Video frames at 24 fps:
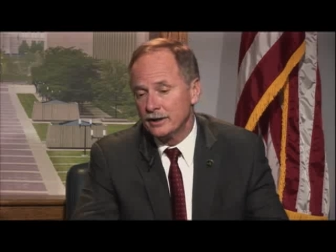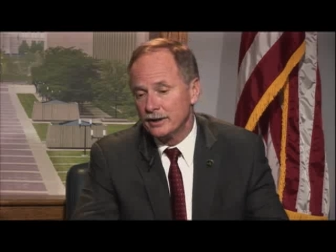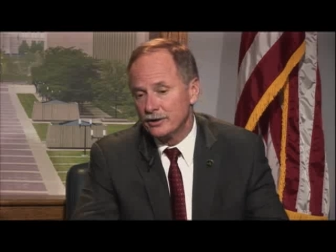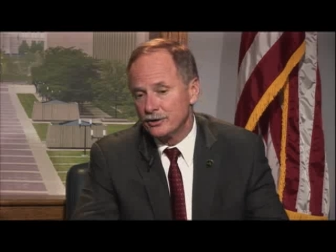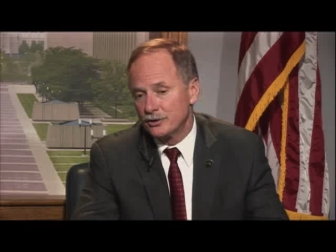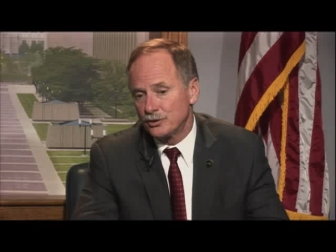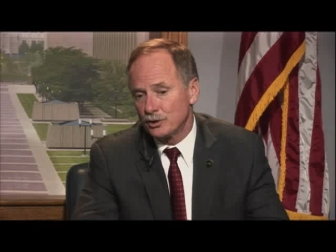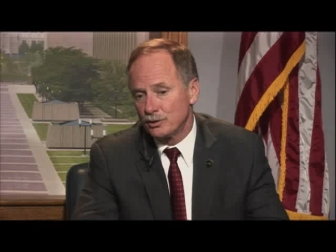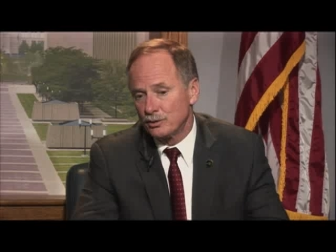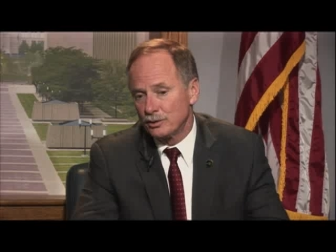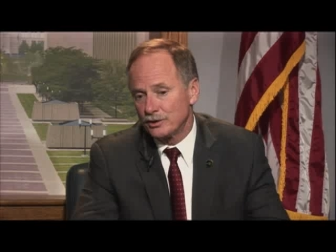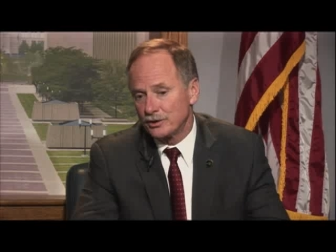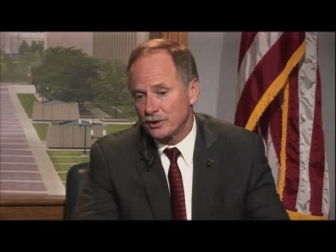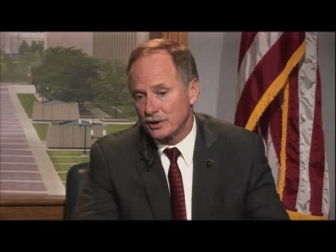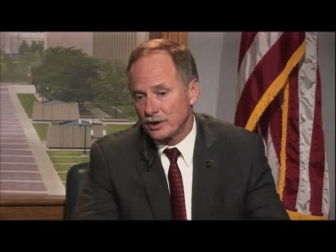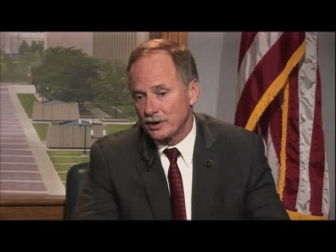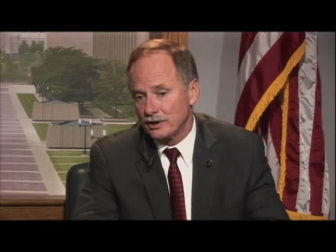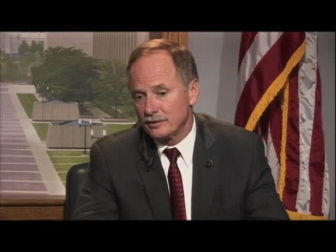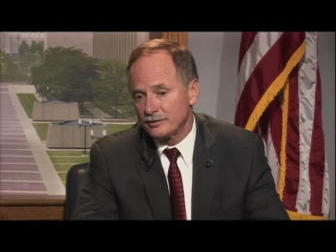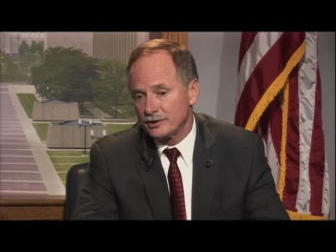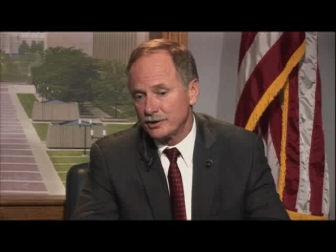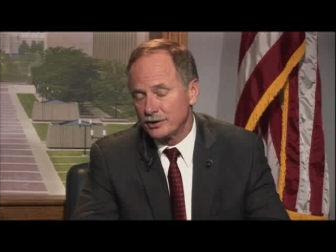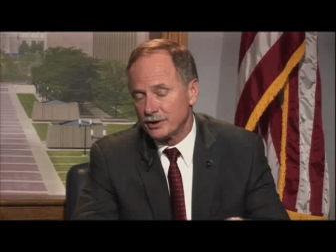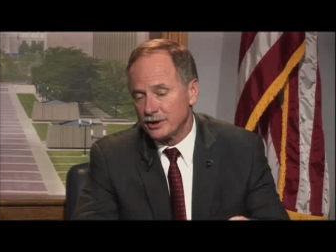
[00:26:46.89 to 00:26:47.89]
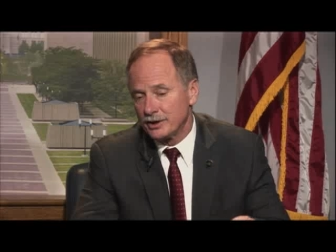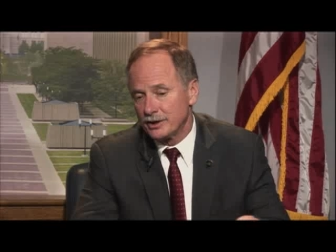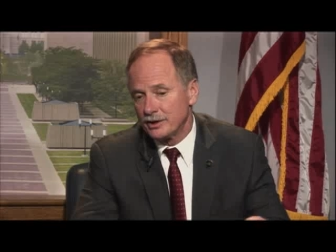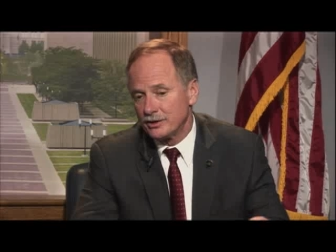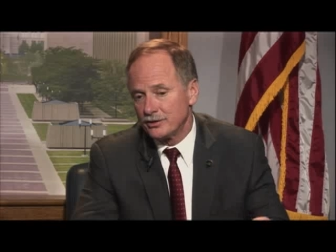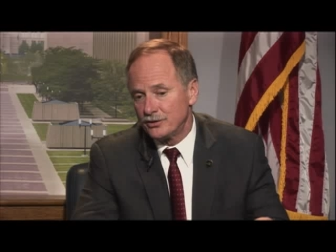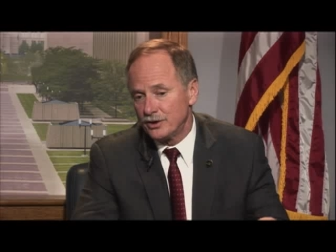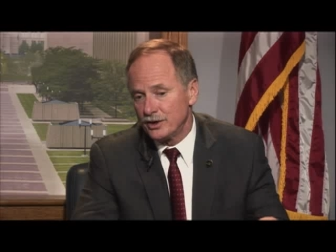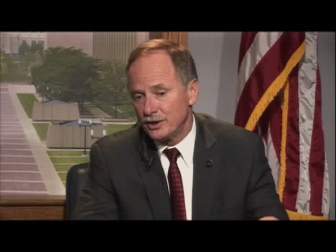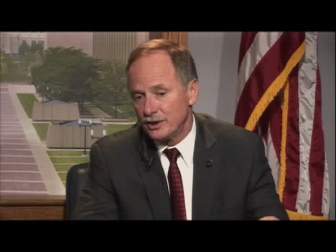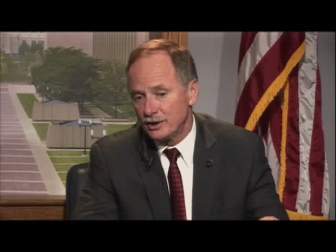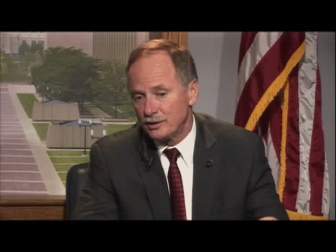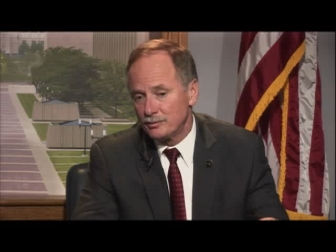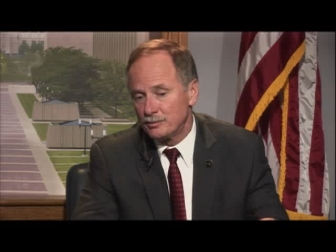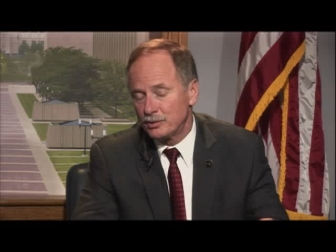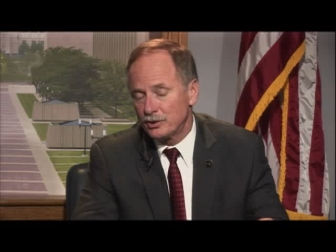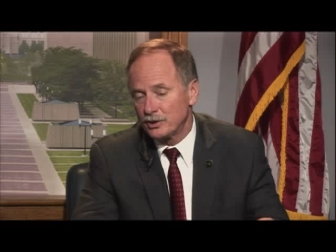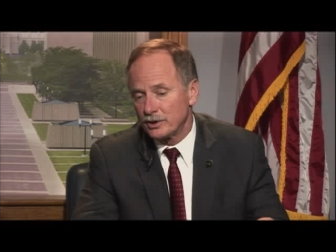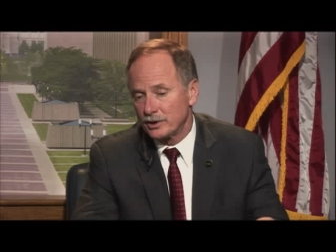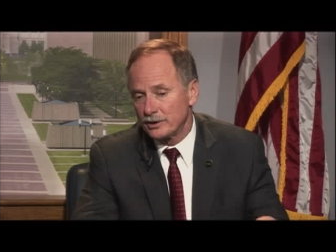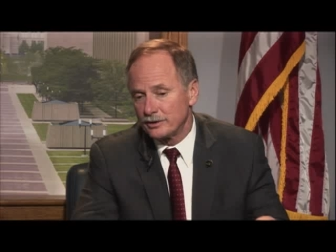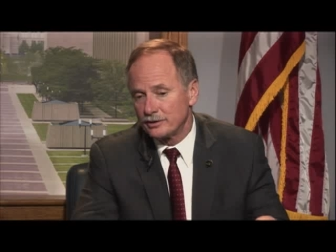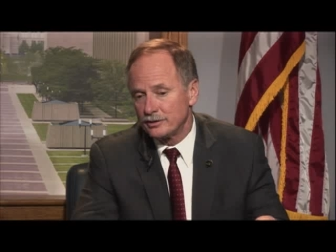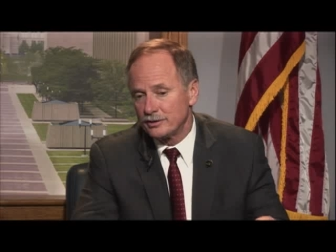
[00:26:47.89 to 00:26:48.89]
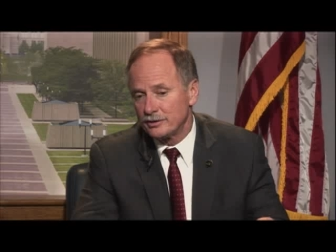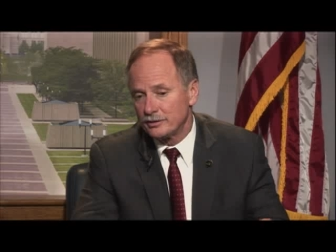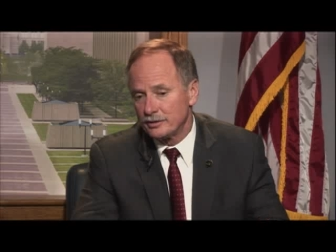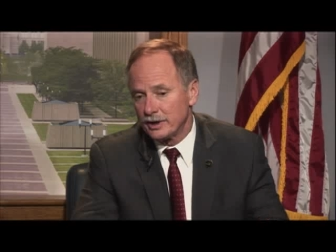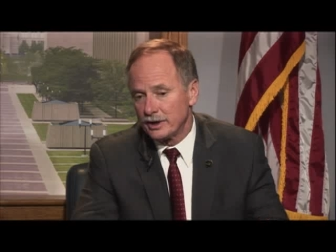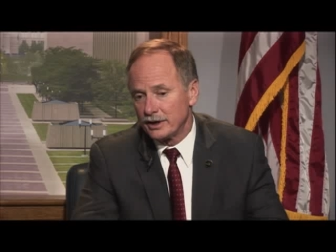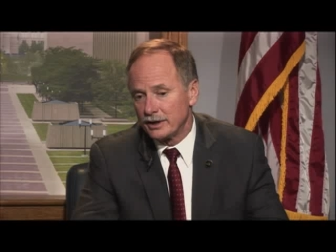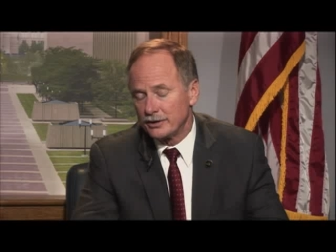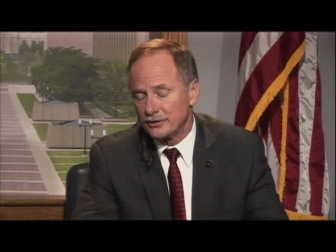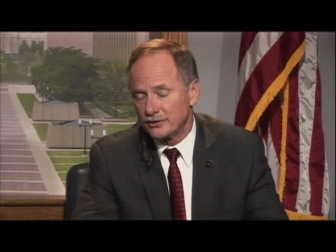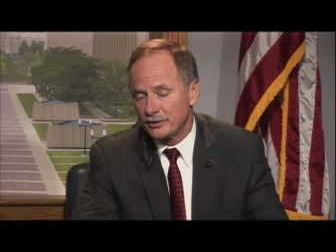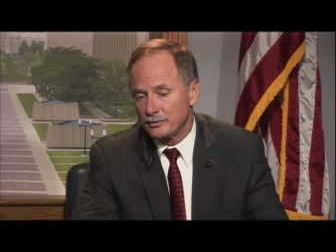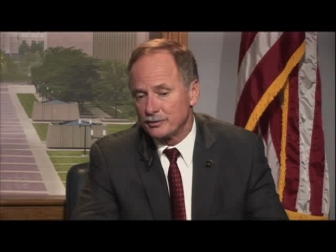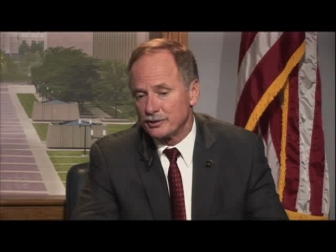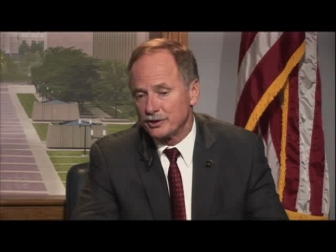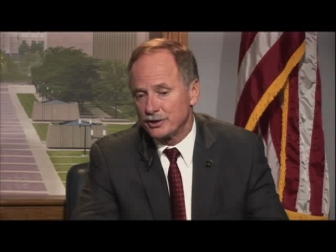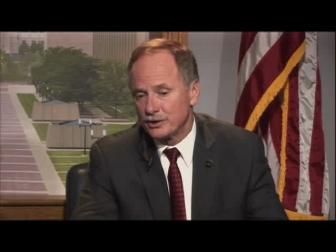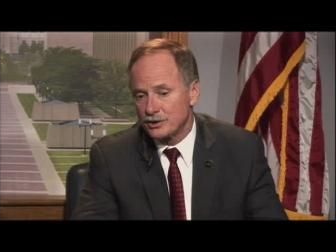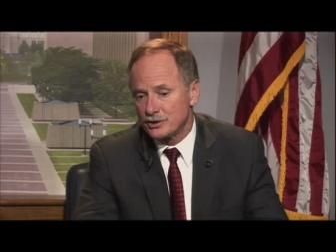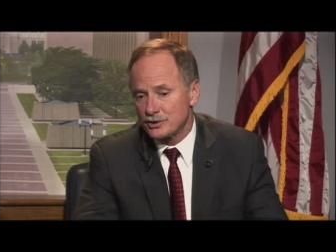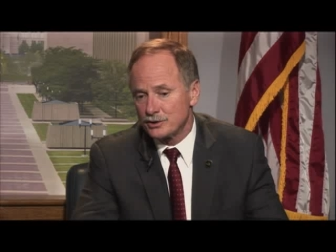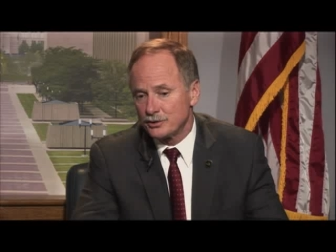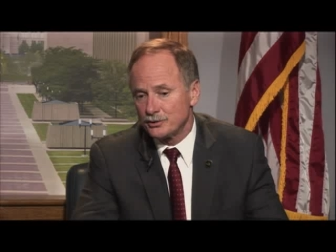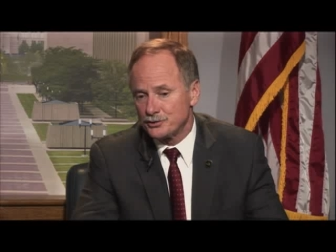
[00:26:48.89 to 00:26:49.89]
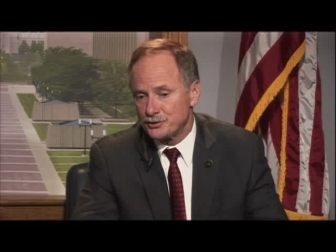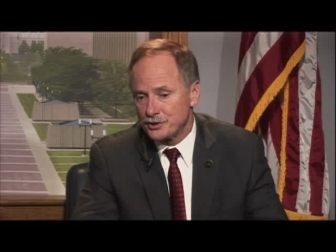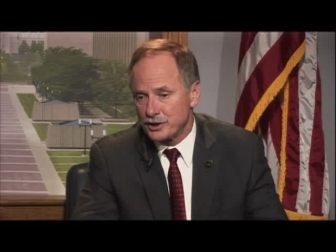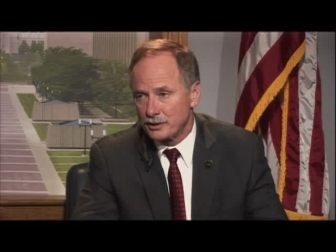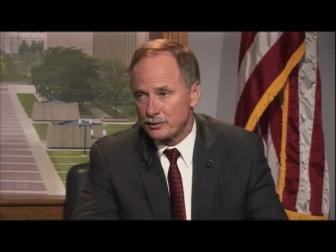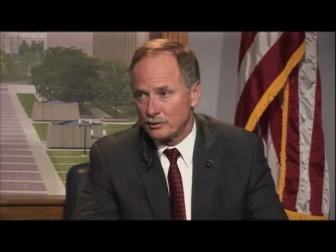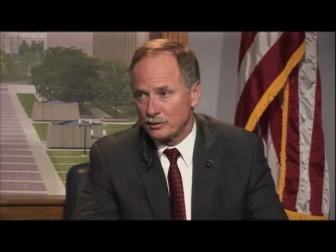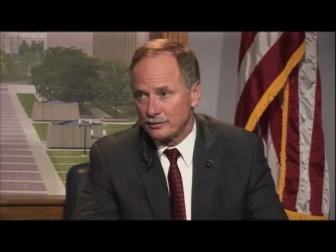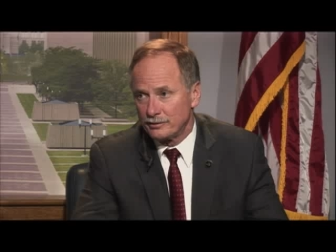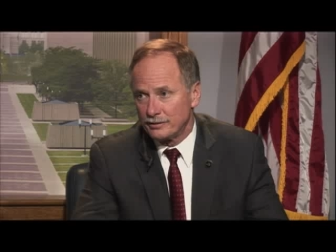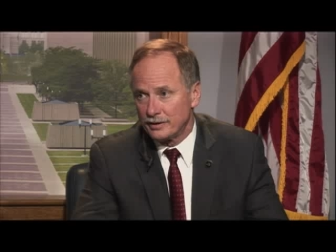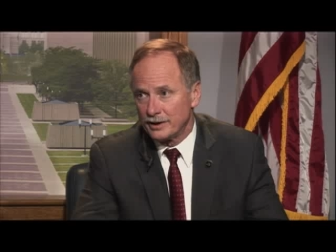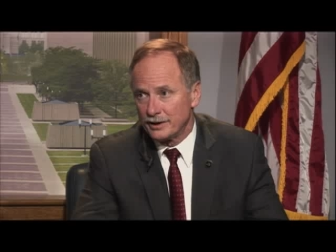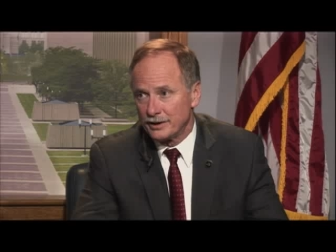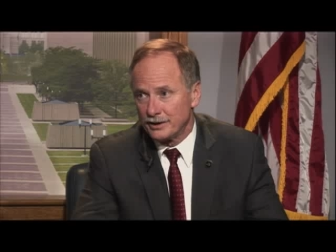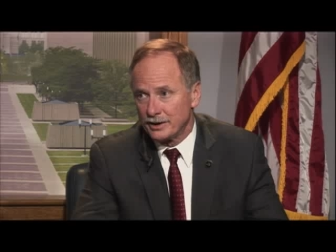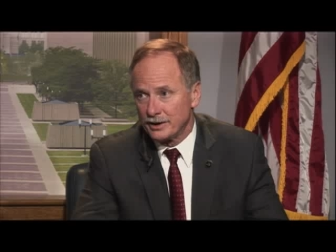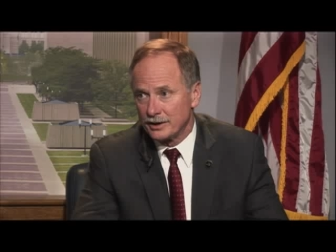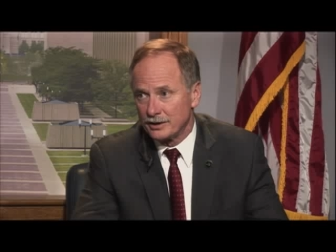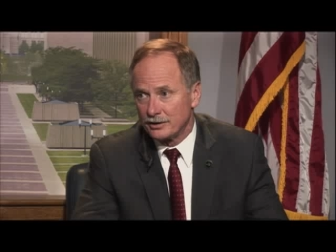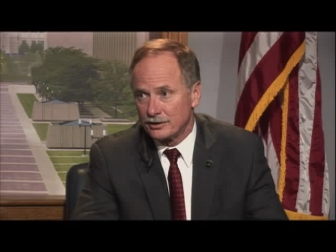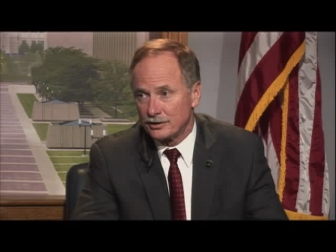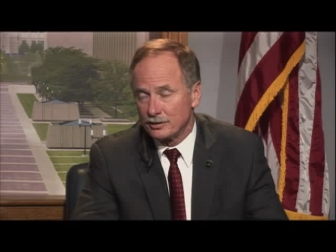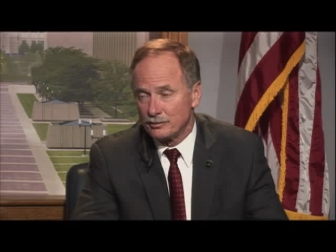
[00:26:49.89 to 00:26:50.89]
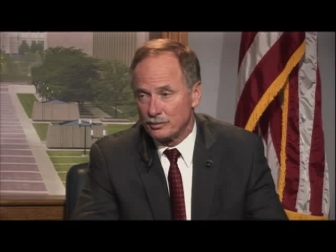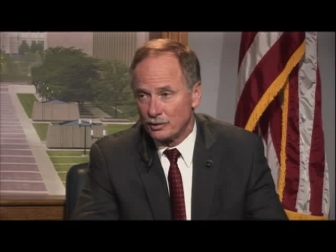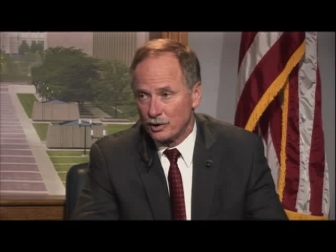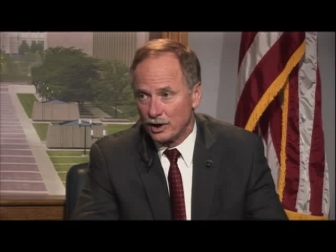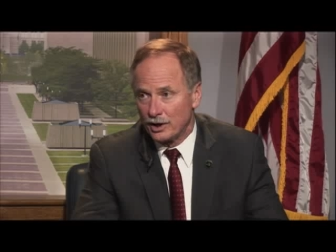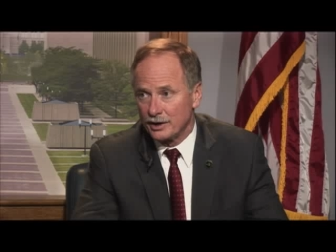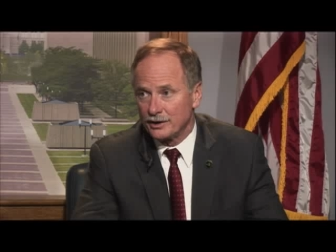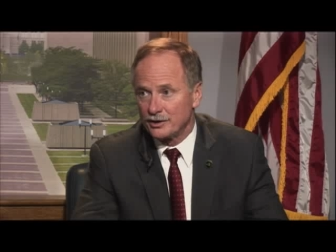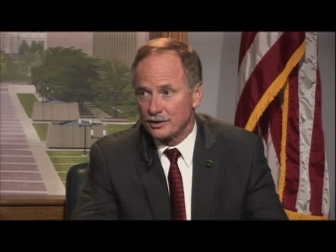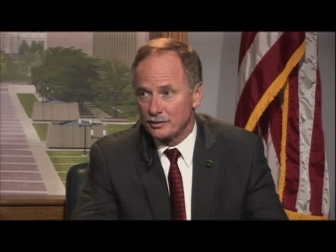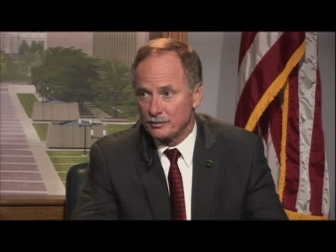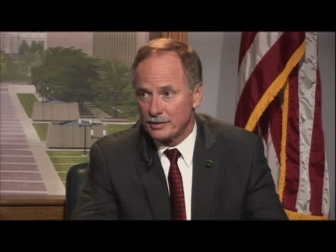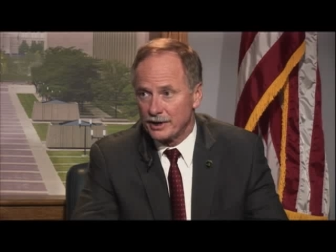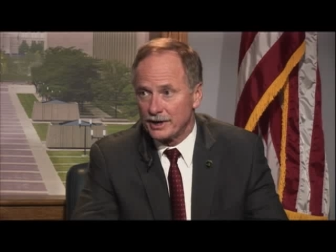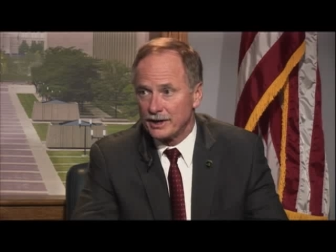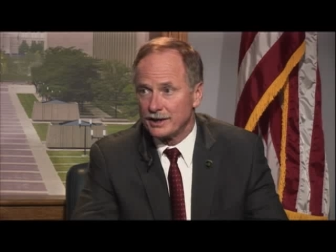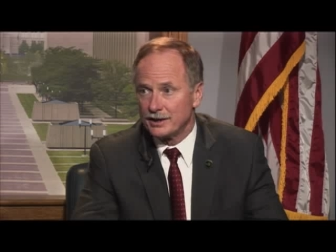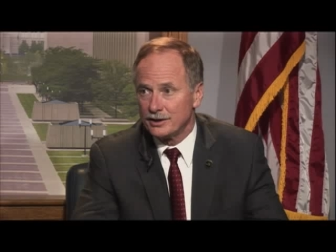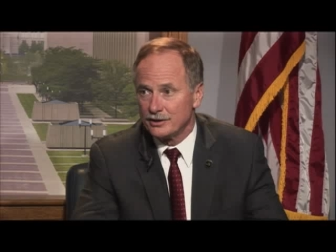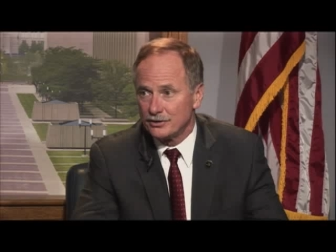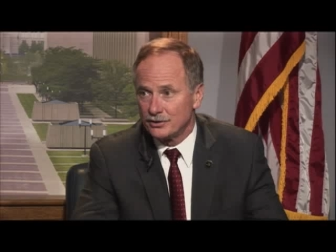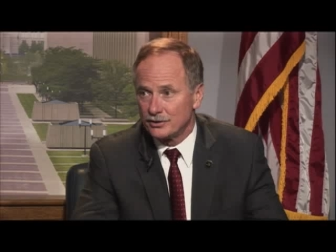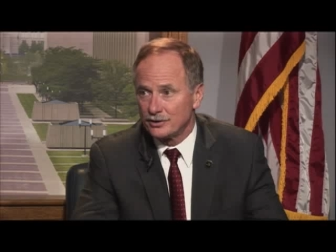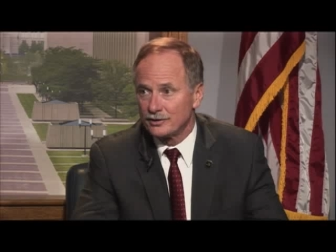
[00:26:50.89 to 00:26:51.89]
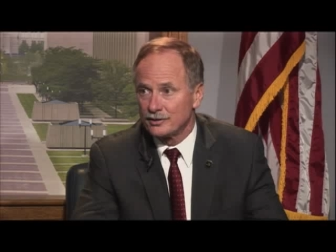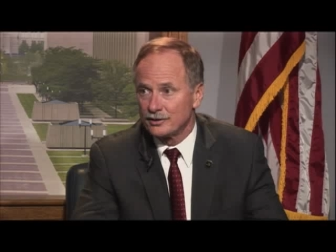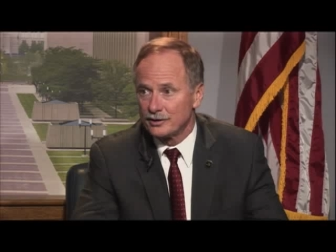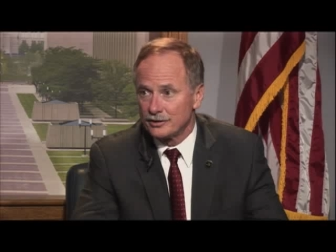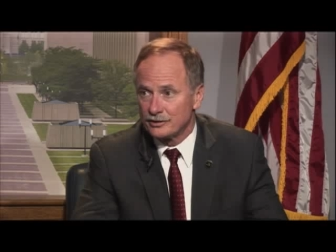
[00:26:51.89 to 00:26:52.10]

So what the governor did is he did put some additional general fund in to broaden the base